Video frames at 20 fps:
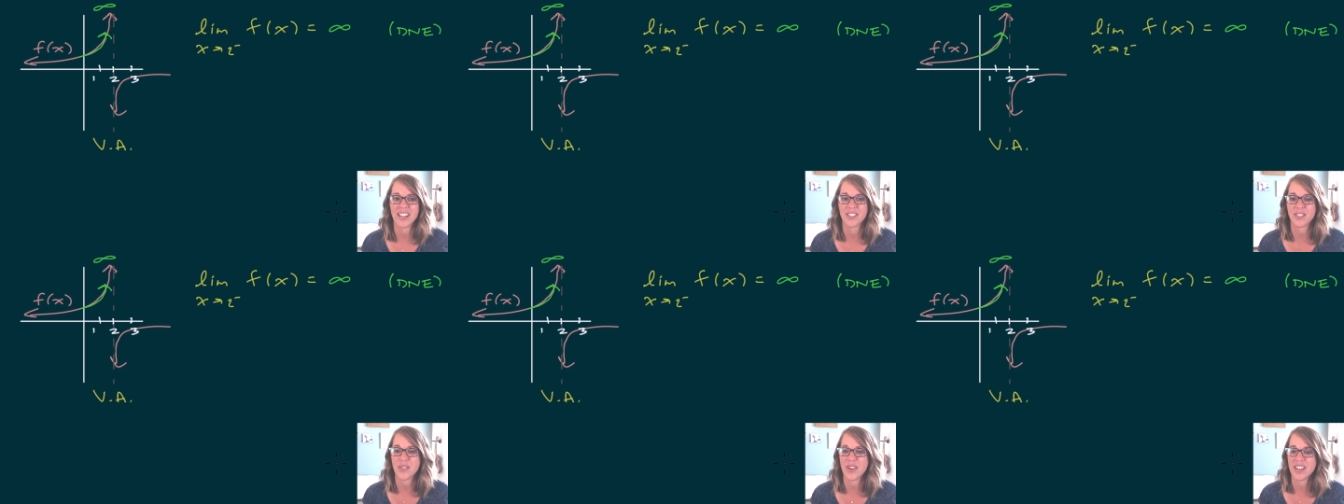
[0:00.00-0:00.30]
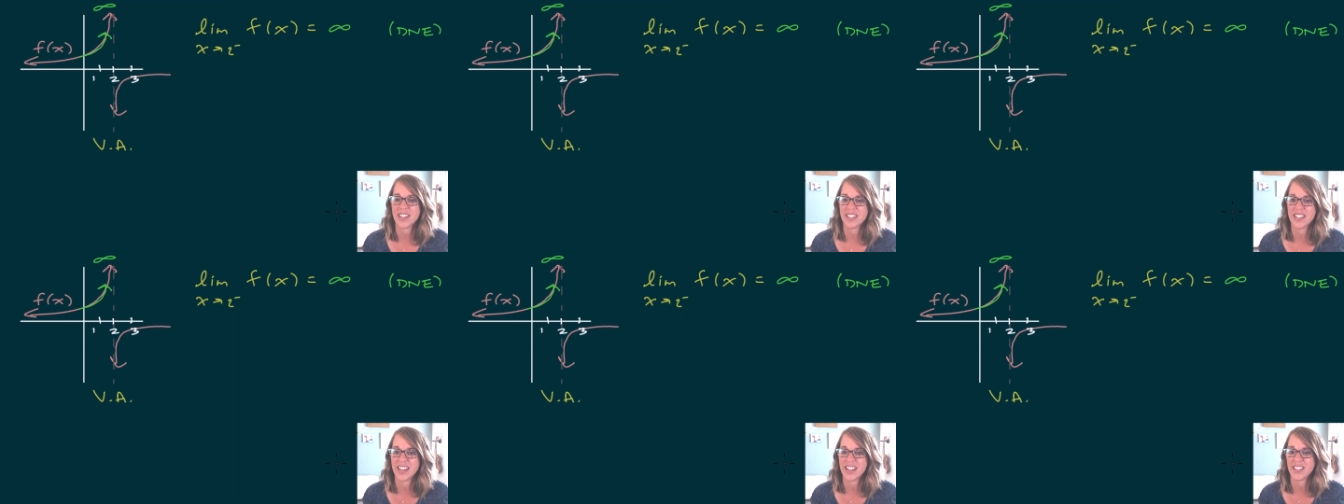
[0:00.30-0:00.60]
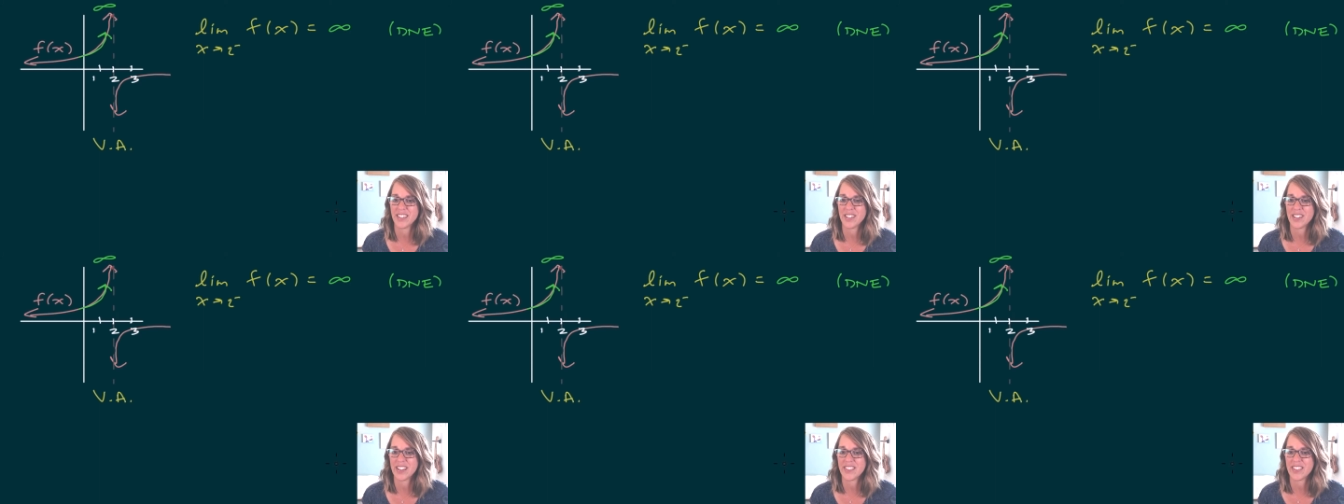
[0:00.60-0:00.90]
let's go ahead and
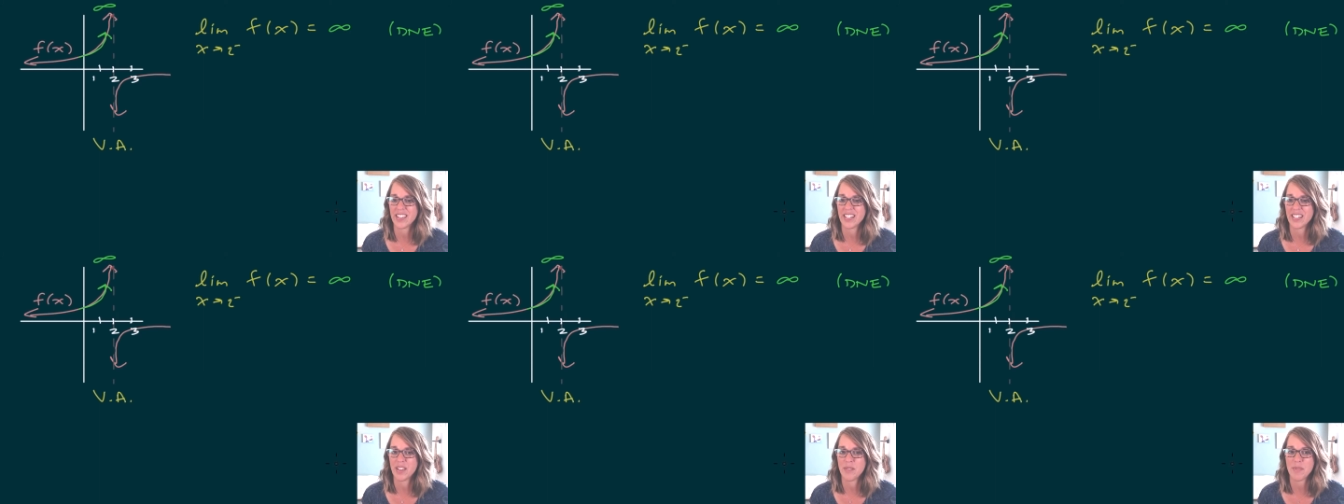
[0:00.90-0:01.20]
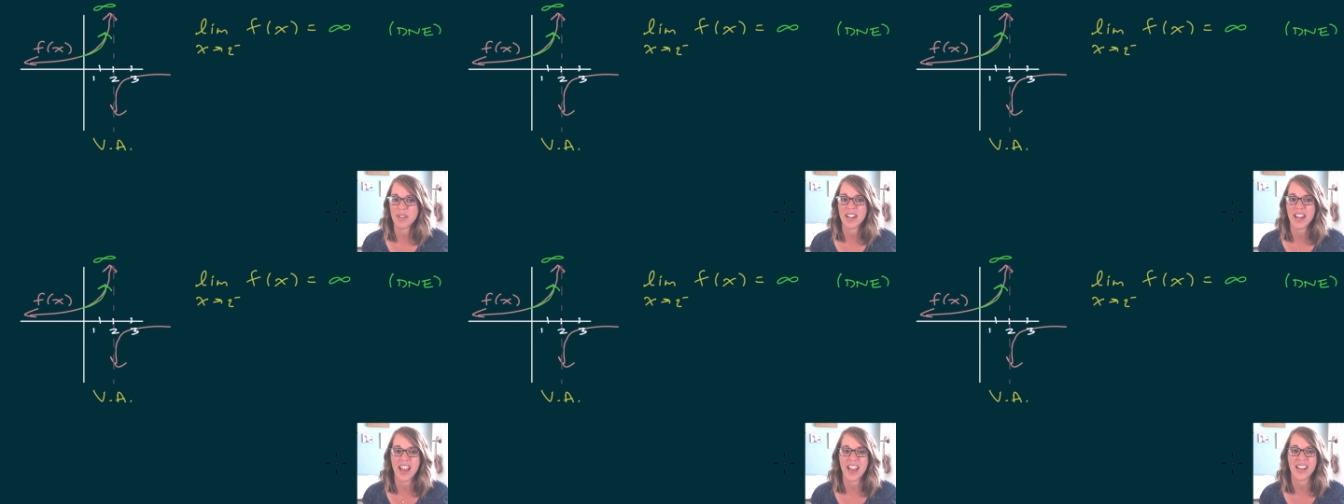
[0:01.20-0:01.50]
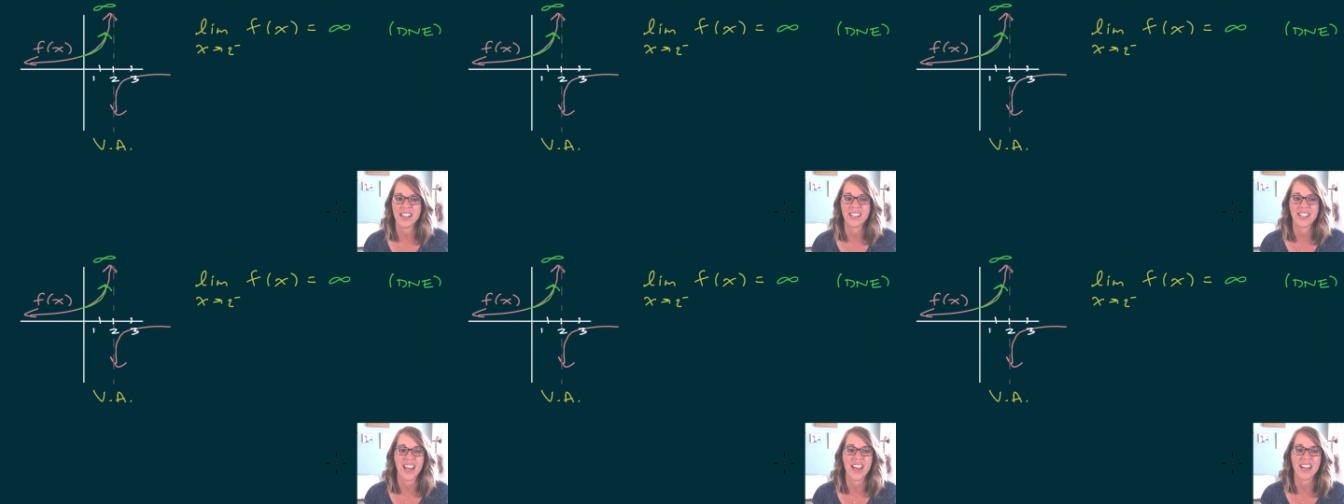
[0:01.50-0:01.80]
take a look at the limit
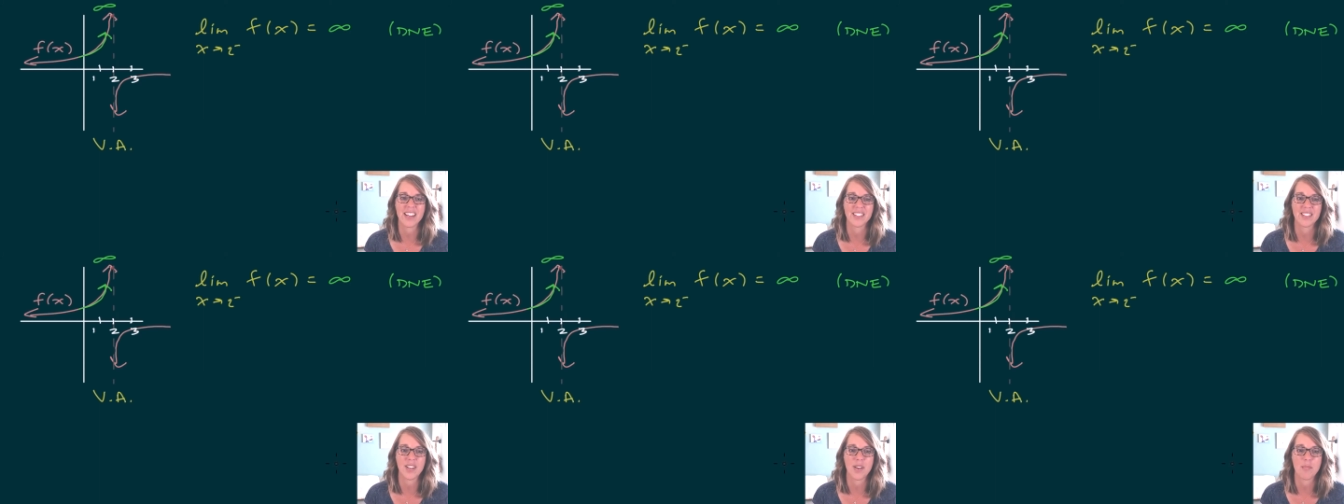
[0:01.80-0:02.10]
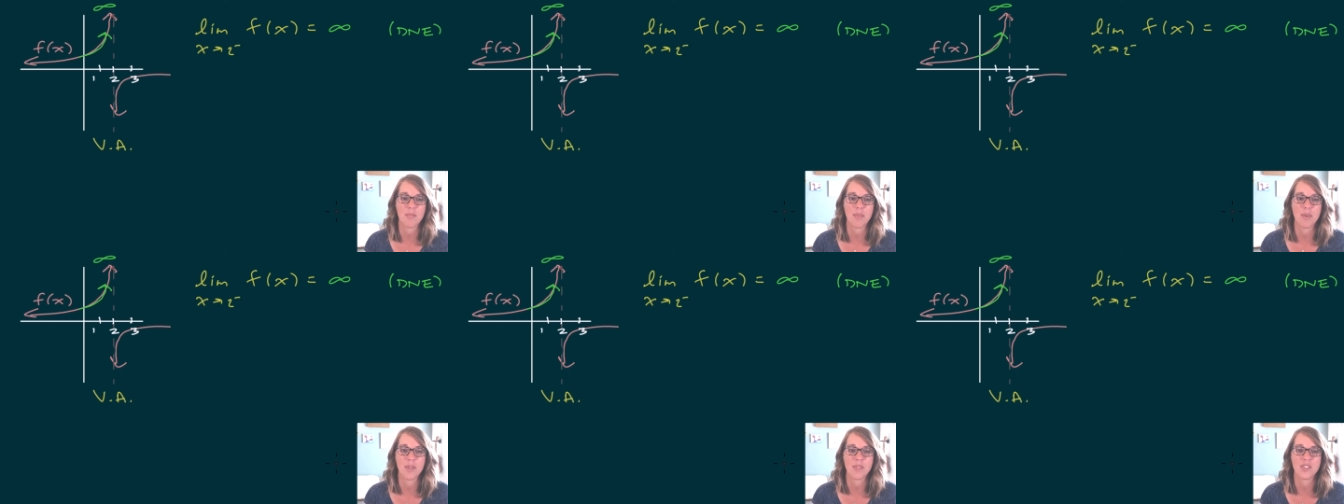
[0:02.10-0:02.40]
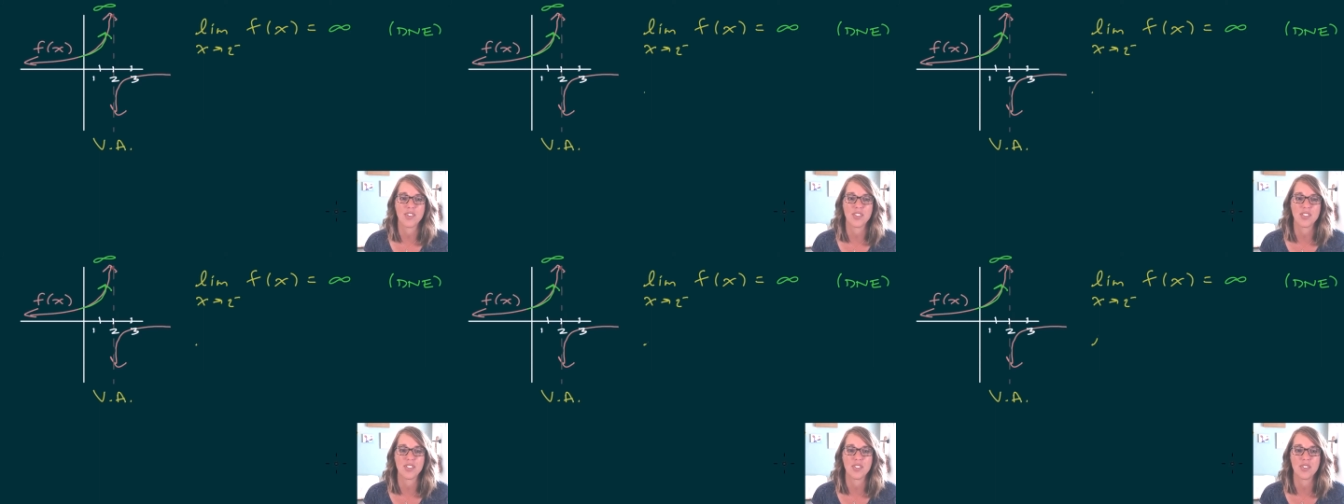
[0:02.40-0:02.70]
as x
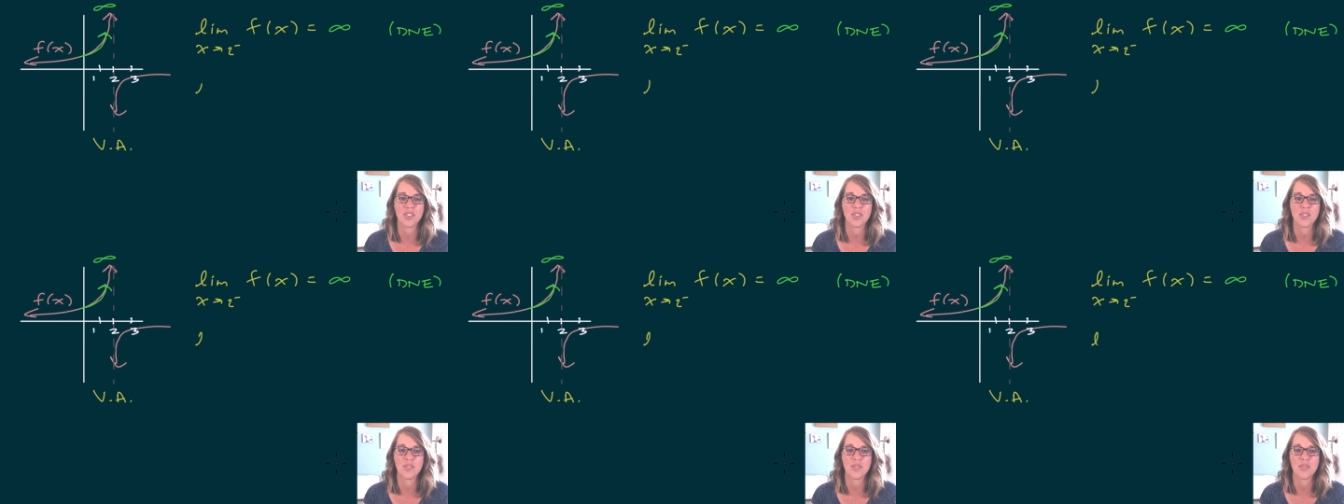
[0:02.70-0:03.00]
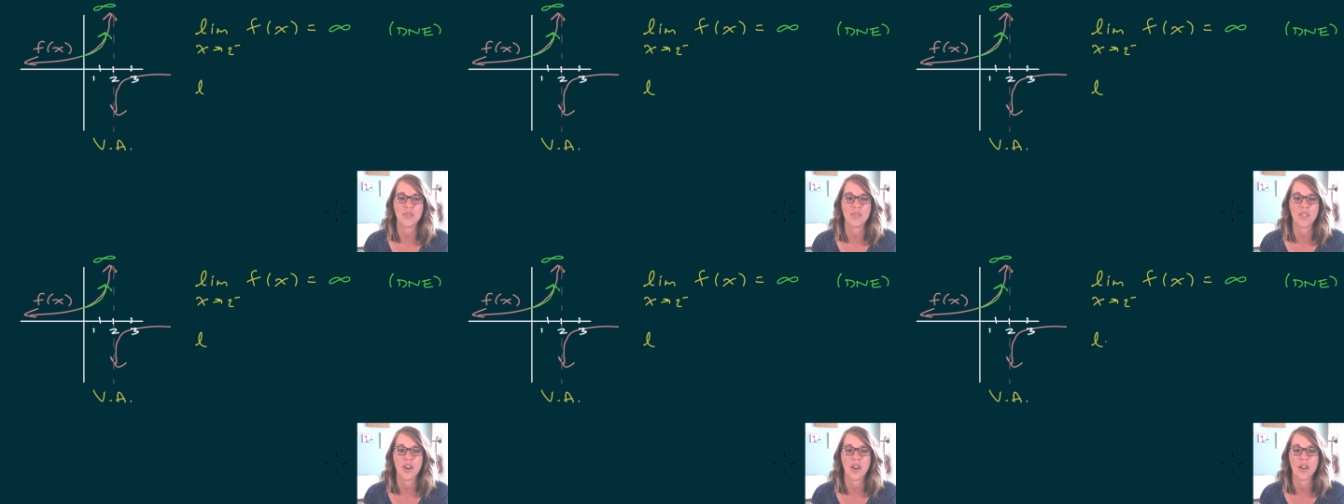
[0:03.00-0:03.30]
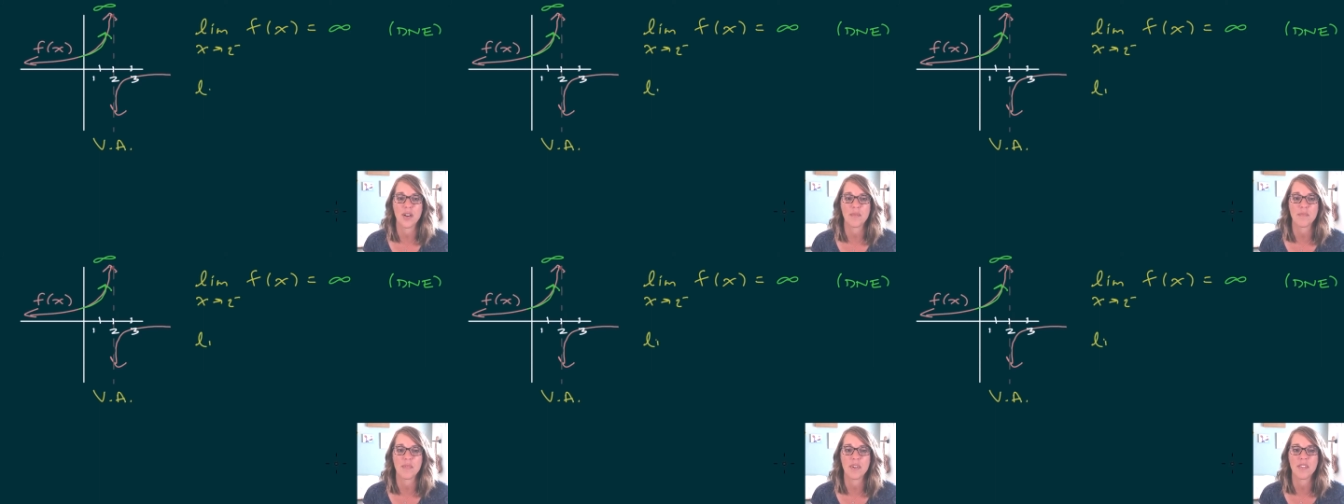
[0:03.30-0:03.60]
approaches 2
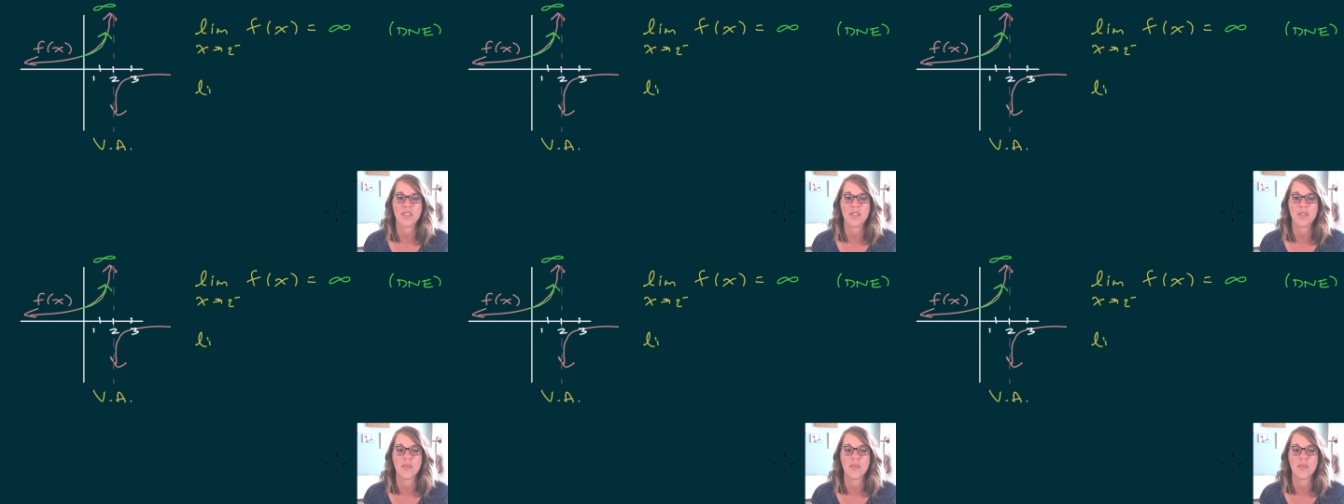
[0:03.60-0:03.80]
from